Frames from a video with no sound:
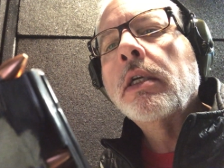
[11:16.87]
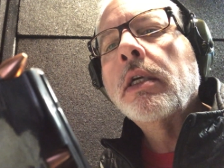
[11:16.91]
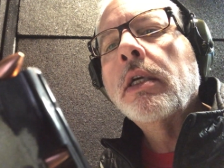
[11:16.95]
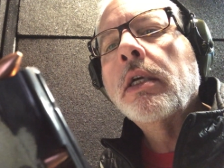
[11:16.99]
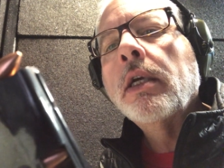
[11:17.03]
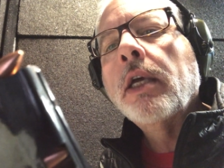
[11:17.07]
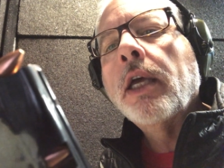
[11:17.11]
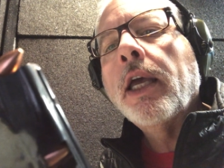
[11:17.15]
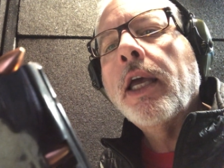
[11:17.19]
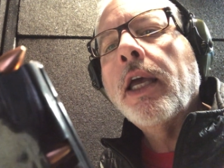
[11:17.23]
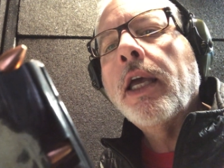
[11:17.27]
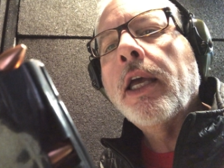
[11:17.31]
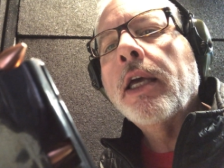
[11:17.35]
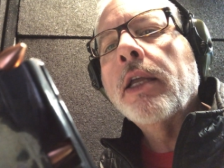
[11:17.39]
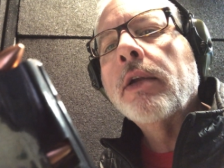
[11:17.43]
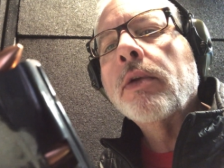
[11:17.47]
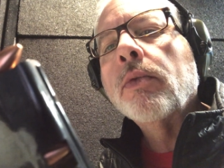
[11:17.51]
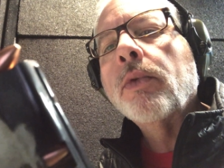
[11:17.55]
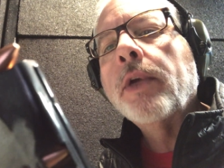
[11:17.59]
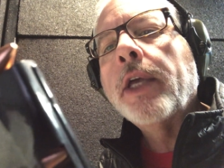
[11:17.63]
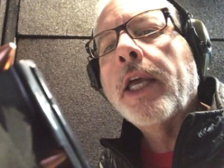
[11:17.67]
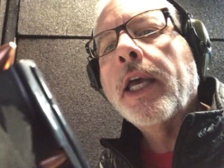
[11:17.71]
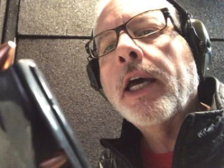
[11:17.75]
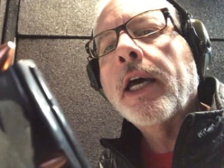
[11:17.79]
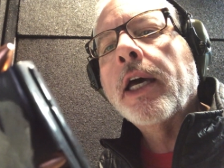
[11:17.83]

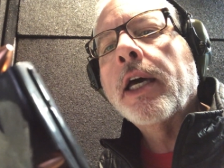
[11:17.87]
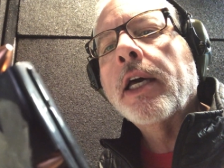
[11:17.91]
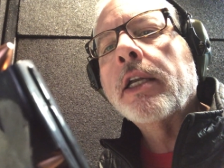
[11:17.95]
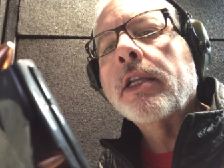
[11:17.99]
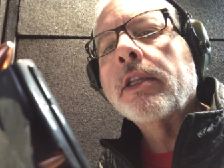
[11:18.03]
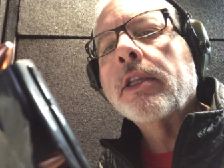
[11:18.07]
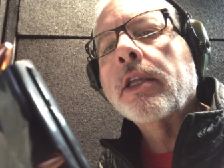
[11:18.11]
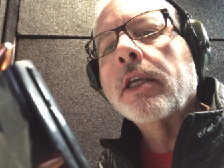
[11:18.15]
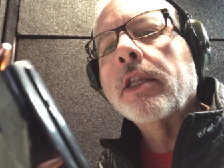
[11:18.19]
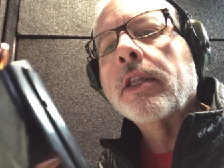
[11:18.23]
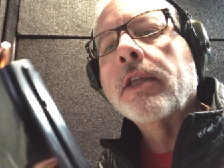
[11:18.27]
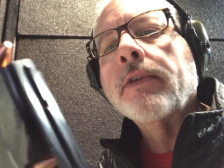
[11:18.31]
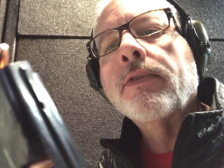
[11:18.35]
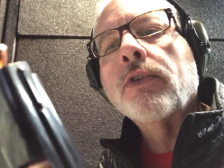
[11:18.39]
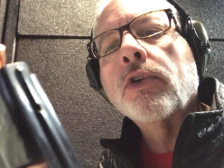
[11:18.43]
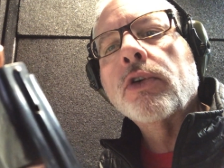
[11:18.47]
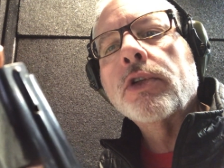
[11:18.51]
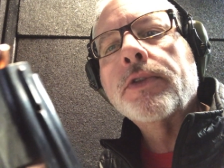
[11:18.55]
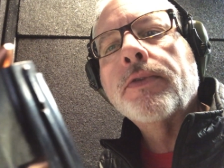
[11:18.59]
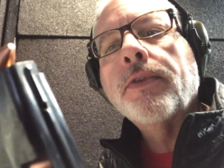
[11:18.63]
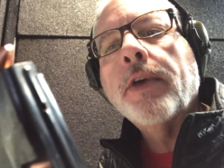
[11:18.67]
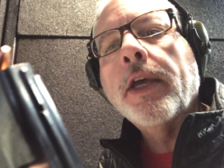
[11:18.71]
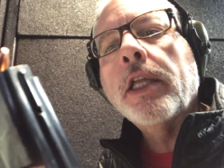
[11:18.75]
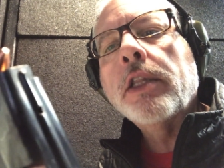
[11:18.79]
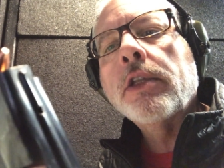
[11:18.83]
Had the
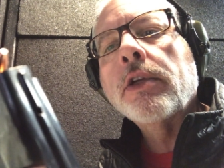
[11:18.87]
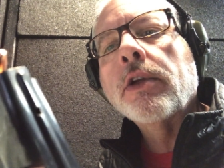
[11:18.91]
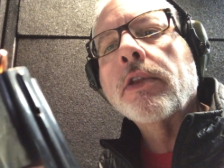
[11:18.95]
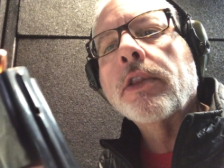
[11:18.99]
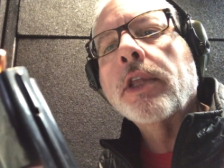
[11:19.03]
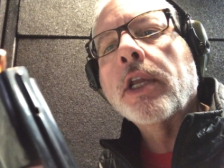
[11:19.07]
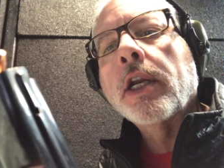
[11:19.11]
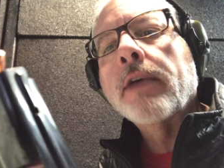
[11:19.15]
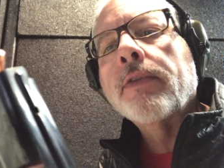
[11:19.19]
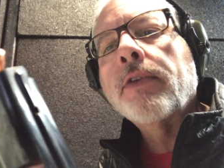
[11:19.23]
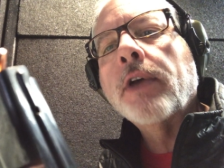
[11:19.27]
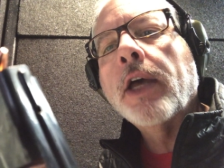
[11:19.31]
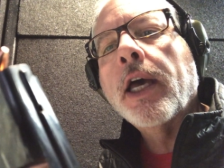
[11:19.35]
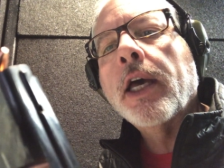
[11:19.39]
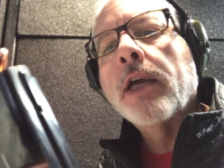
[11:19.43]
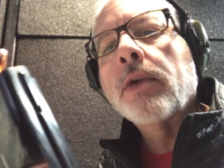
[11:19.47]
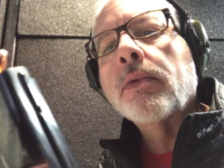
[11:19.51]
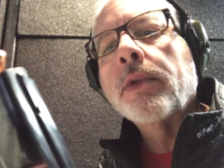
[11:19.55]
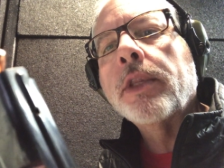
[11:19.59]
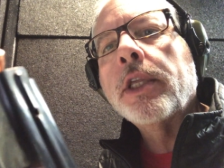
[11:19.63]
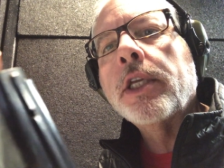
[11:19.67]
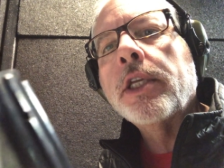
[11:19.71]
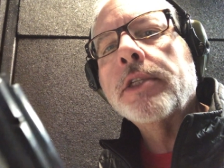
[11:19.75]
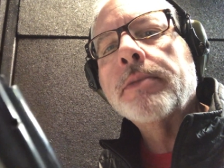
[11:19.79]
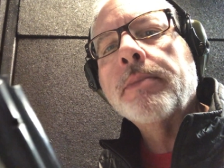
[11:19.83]
first failure that I've had
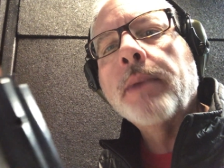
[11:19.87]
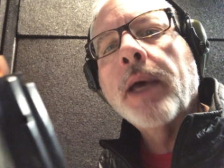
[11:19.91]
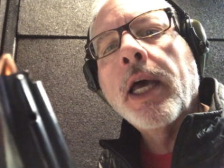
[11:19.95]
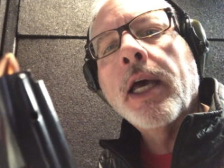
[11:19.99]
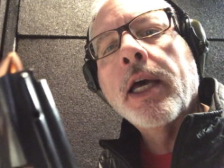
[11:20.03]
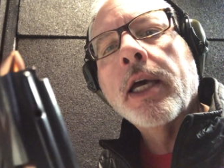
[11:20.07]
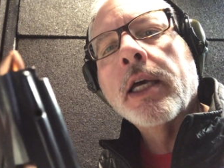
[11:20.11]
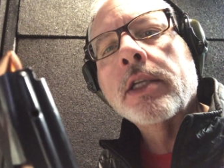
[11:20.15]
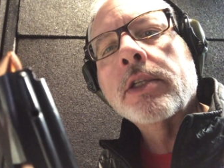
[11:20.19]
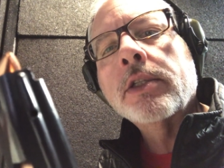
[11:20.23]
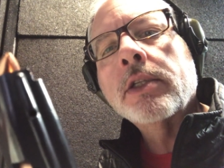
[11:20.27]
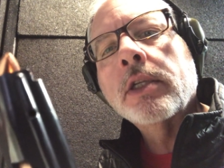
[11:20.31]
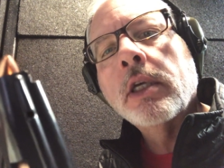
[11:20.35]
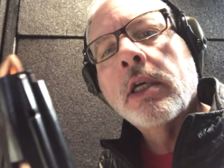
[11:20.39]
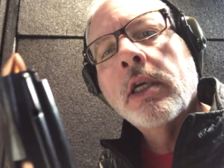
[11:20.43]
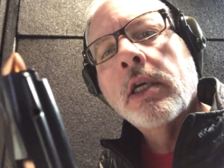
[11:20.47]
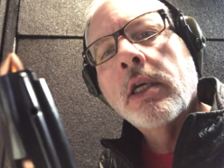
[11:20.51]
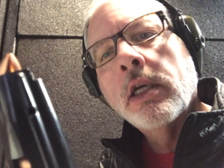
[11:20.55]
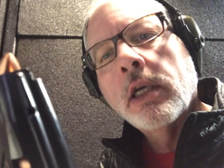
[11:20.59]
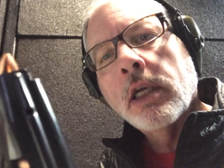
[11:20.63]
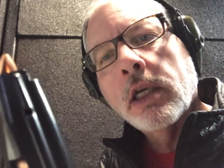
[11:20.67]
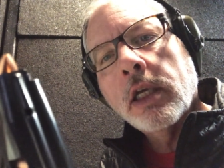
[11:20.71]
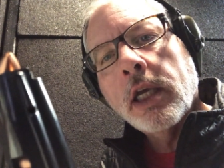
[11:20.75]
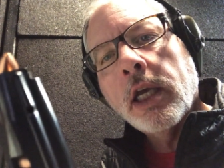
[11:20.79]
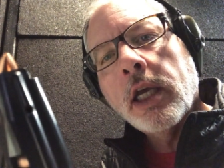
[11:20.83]
with these mags
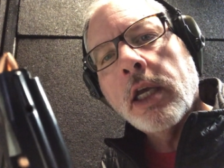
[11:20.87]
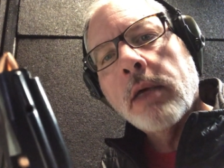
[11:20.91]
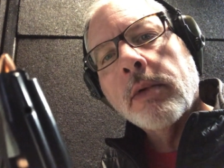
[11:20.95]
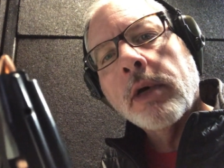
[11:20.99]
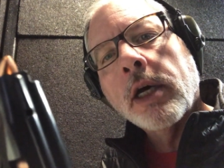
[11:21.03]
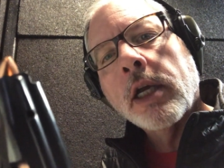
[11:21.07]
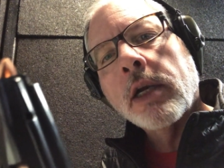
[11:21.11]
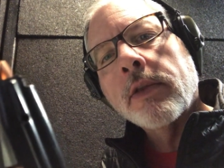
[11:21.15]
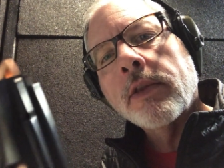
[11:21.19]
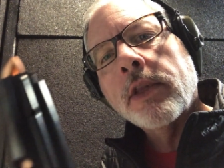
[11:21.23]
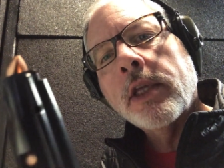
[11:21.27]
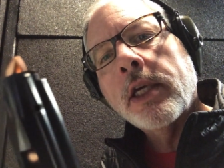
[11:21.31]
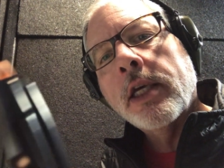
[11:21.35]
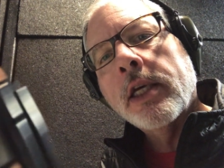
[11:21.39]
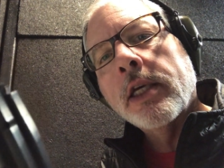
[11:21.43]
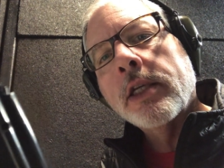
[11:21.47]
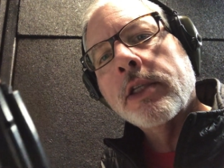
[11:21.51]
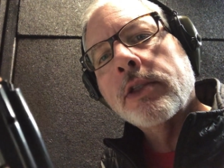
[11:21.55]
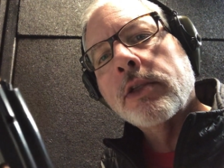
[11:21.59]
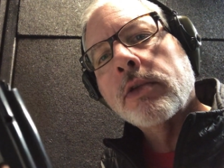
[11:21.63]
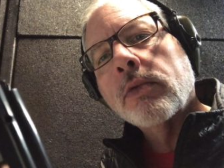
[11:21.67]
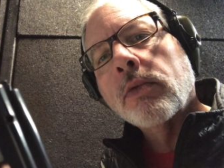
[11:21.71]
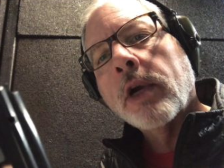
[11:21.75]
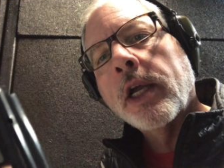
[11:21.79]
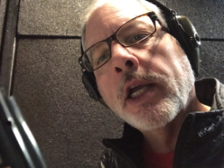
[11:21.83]
came out of this,
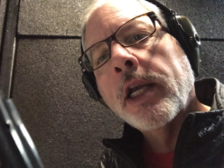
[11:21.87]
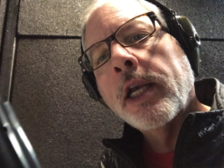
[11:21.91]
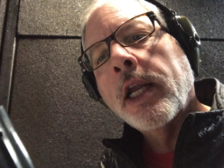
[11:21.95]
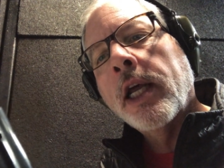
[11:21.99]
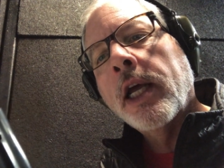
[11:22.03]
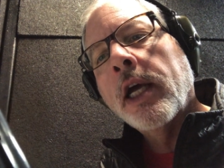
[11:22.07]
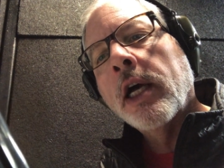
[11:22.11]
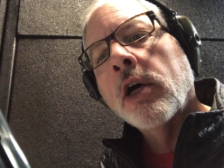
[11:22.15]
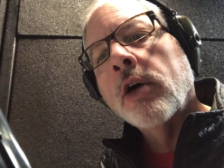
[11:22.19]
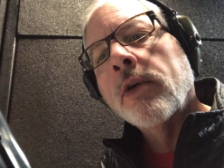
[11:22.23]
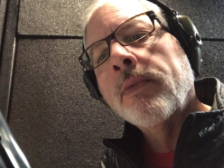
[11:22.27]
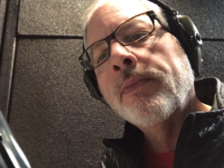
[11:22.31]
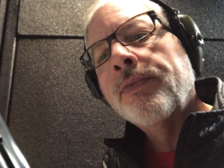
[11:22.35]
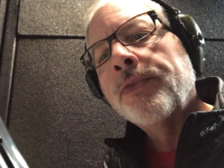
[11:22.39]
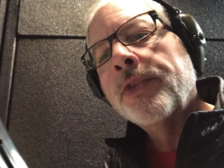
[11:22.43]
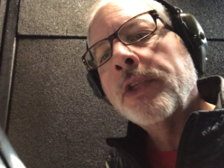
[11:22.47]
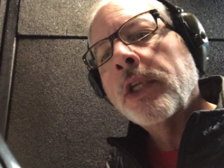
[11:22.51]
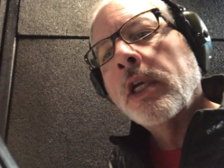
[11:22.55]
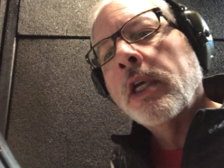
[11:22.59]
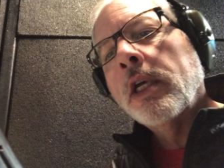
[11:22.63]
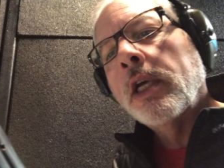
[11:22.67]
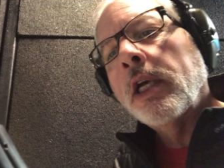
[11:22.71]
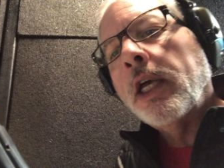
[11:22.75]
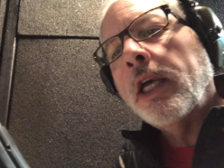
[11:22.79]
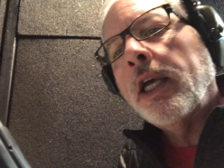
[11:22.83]
now,
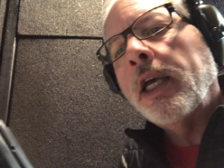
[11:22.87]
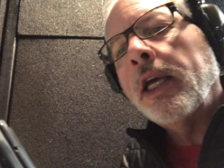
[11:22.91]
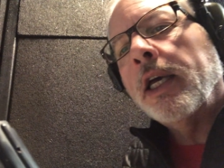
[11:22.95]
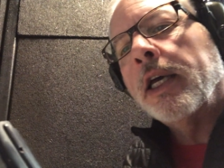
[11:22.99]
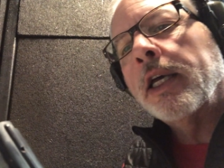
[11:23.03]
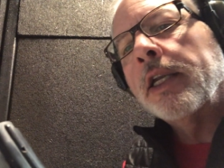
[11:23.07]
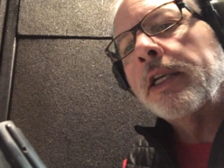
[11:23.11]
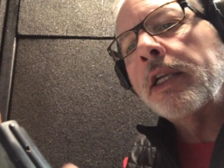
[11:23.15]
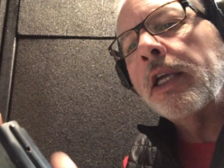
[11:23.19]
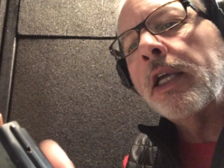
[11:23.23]
and